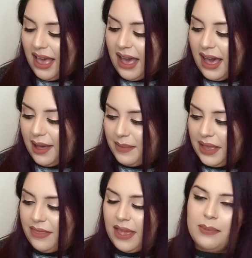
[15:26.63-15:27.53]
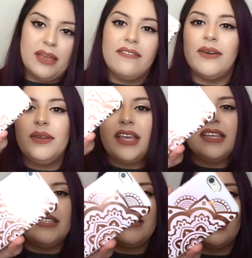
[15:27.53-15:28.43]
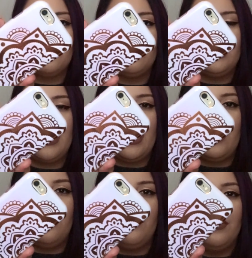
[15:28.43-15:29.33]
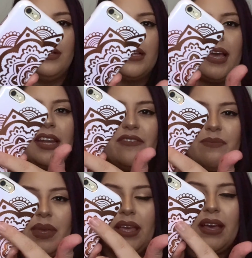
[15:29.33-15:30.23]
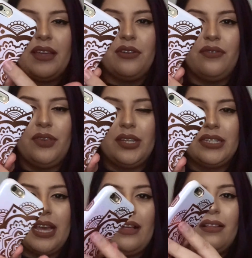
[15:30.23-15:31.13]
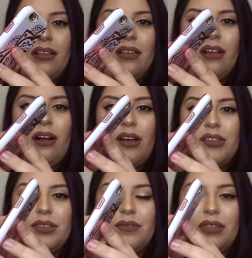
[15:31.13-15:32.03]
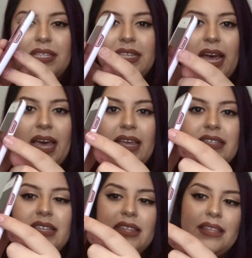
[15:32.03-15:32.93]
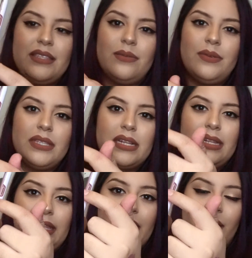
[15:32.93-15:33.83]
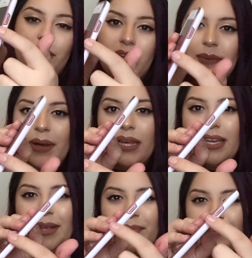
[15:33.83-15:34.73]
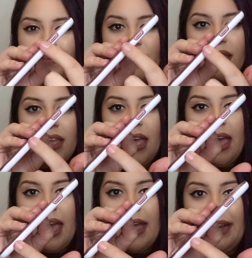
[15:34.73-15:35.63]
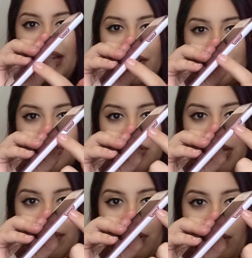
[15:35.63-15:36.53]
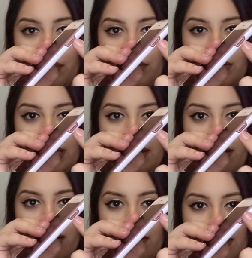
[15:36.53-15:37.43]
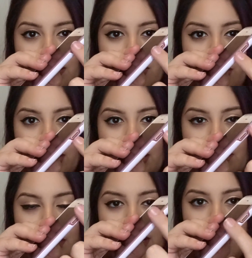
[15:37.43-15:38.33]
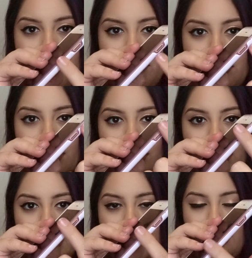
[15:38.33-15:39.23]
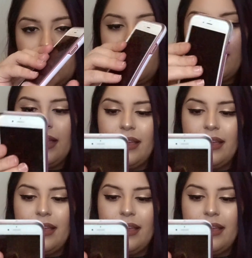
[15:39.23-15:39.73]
And then my phone case is actually now kind of pink. I don't know if you can tell. Also the sides, this was clear when I bought it, and now it's just like purple. Like all of this darkness right here, this is all clear.